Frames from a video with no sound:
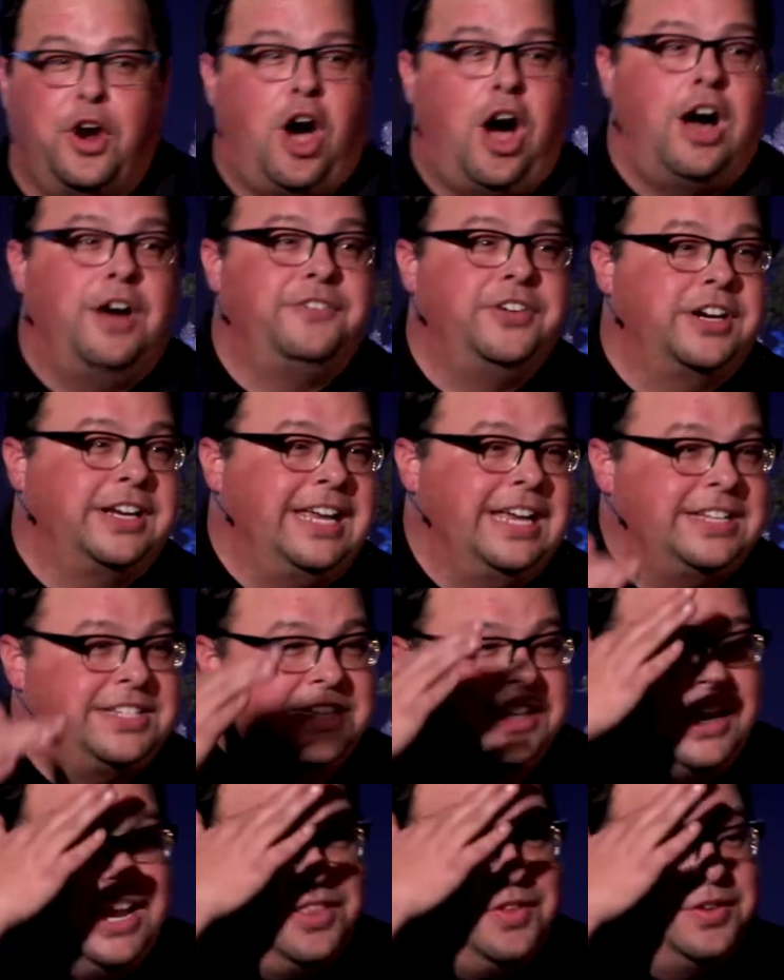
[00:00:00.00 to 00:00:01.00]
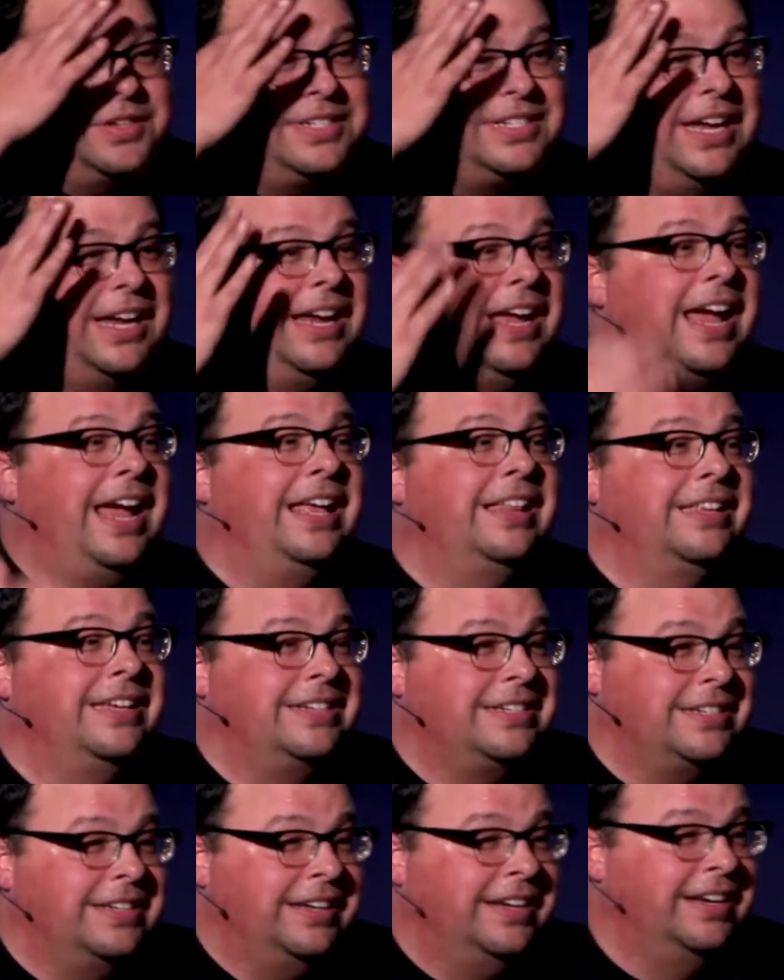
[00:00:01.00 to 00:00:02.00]
all of your kids together and say, hey,
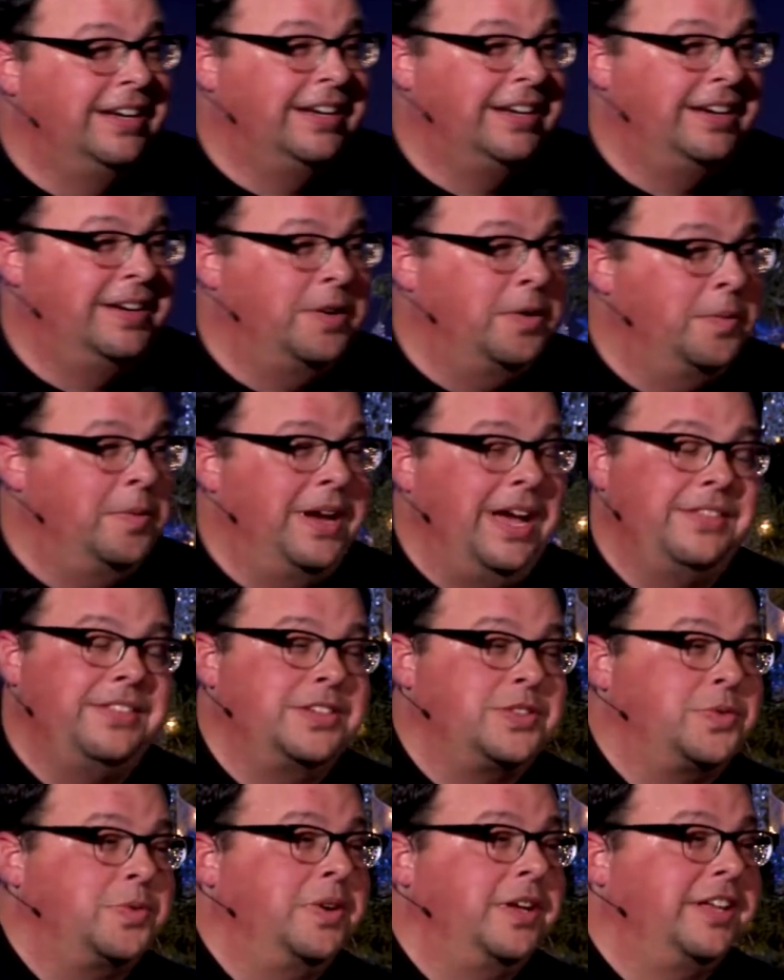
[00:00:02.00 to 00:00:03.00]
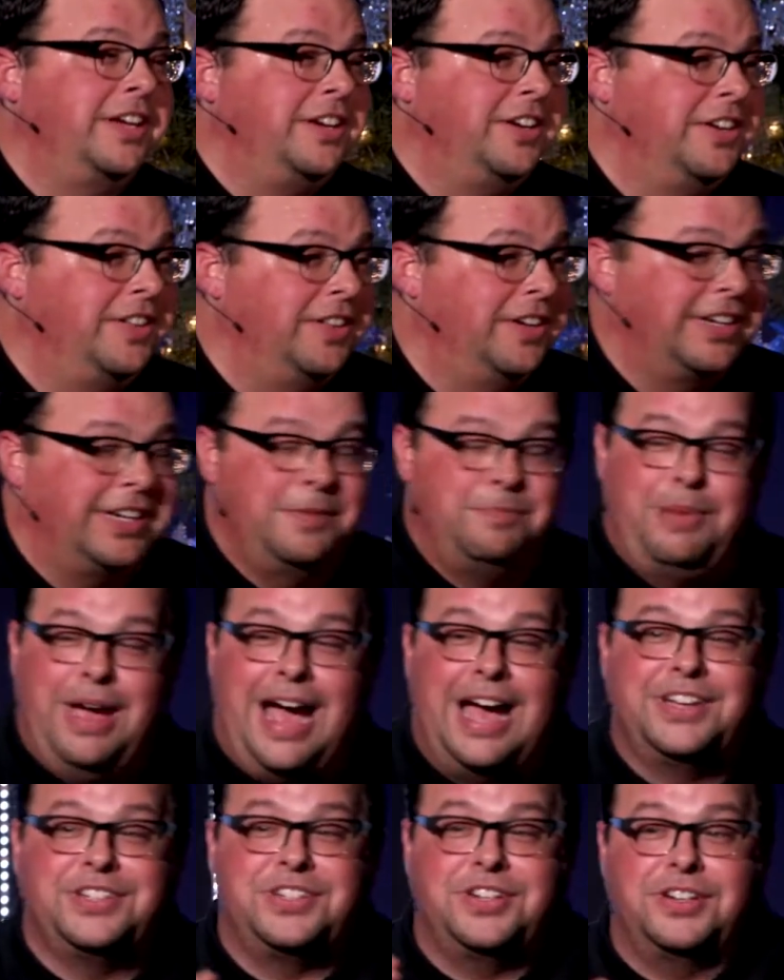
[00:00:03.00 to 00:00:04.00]
listen, we had this really good-looking
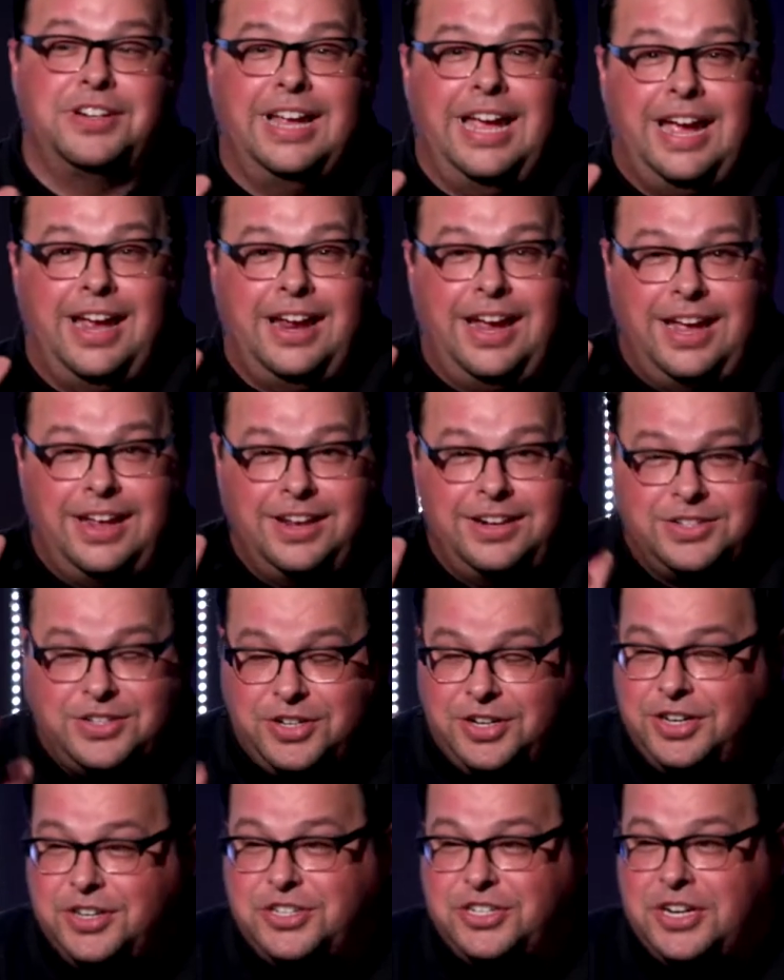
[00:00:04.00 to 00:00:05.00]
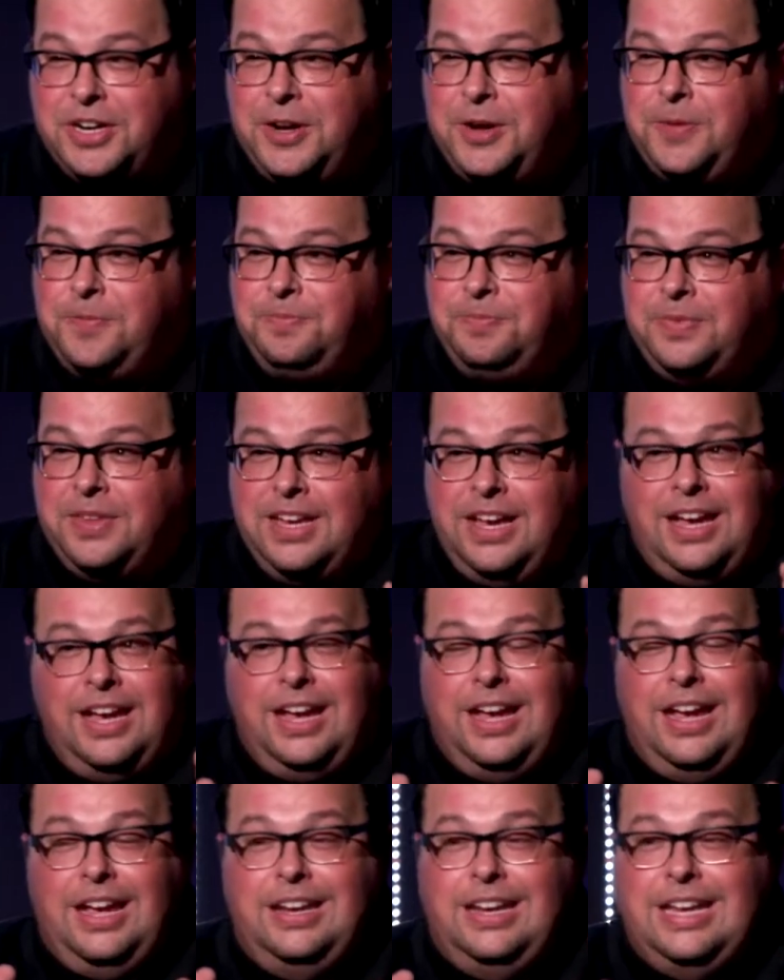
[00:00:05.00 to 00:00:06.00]
pastor at a church,
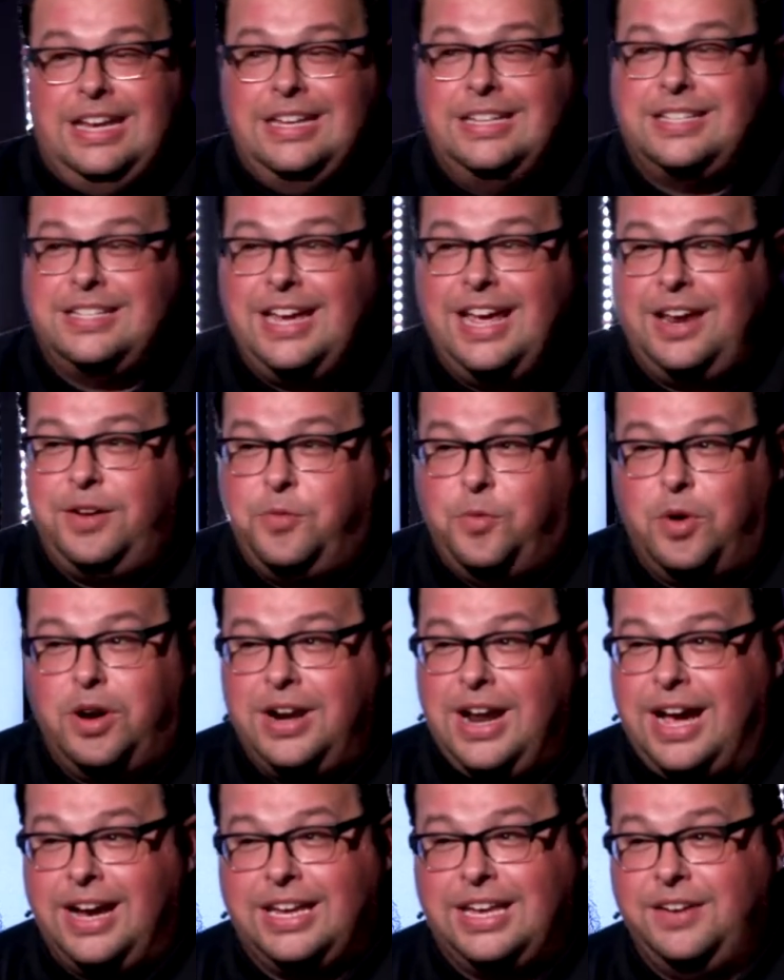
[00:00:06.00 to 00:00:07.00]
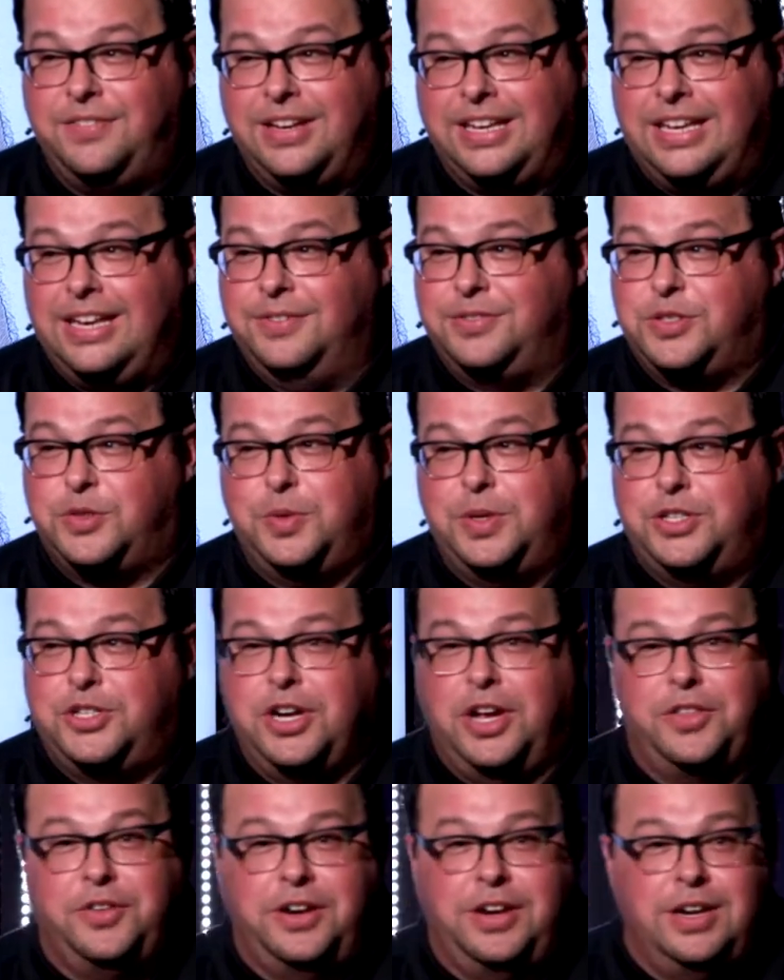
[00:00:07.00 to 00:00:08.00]
and he said, we're not giving gifts to each
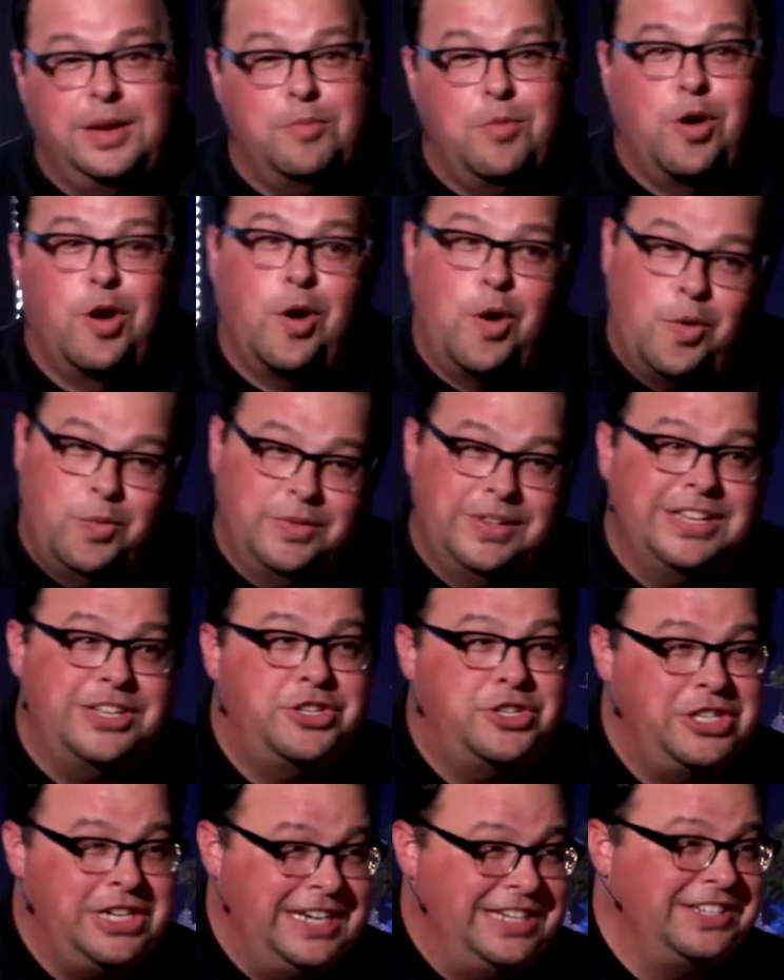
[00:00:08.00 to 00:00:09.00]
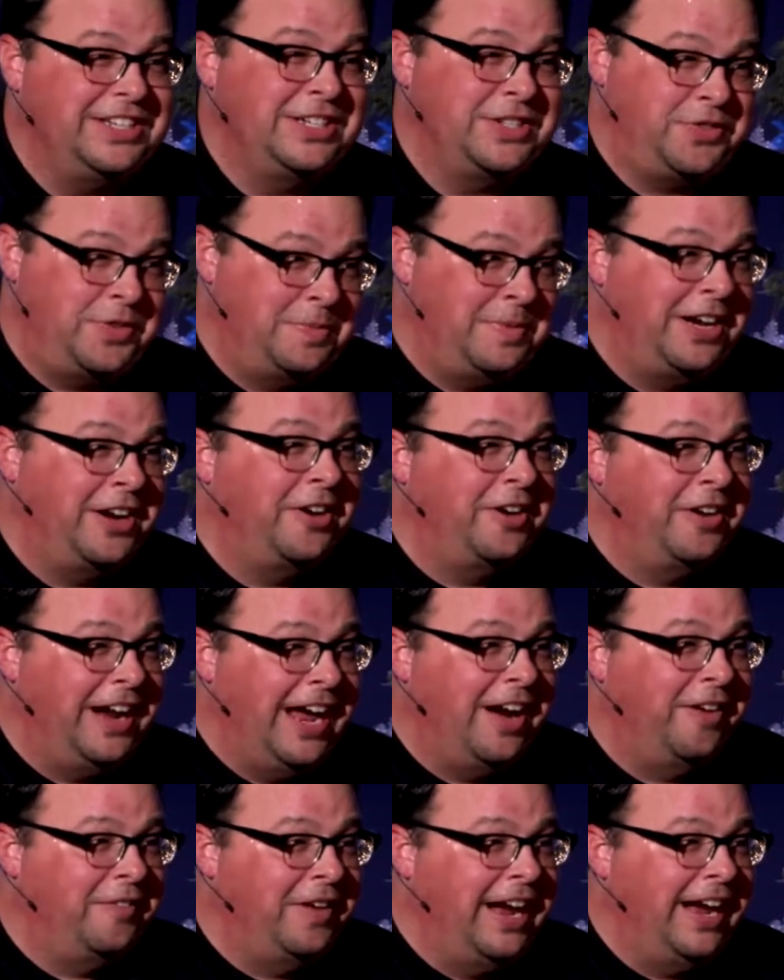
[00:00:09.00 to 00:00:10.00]
other anymore, only Jesus from here on
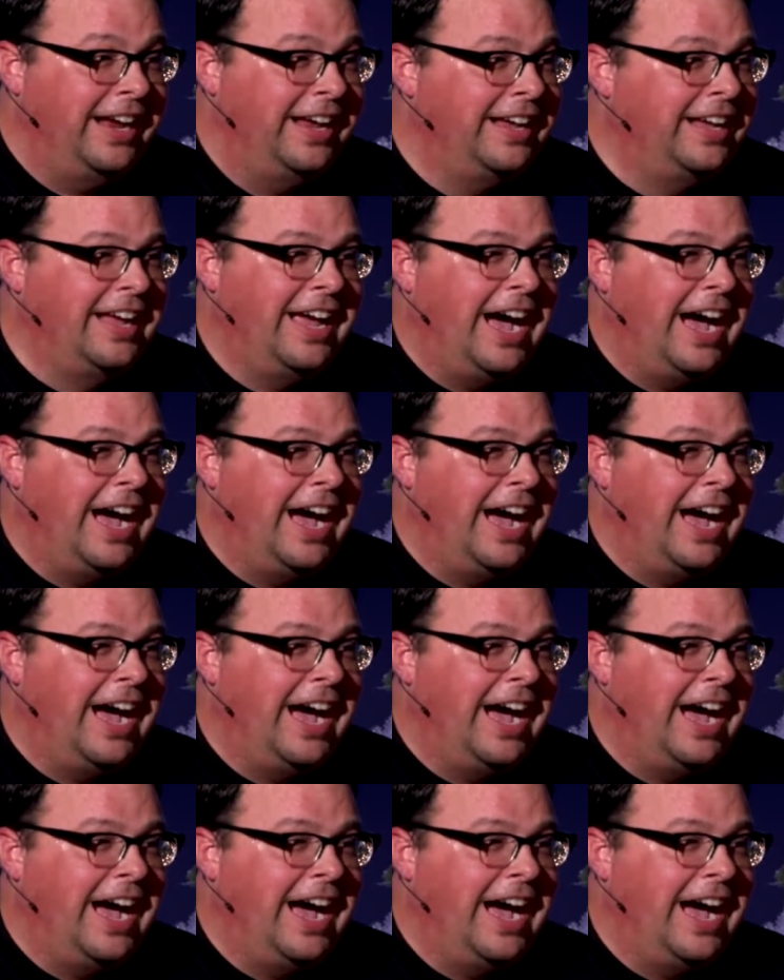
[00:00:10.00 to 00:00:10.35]
out, right?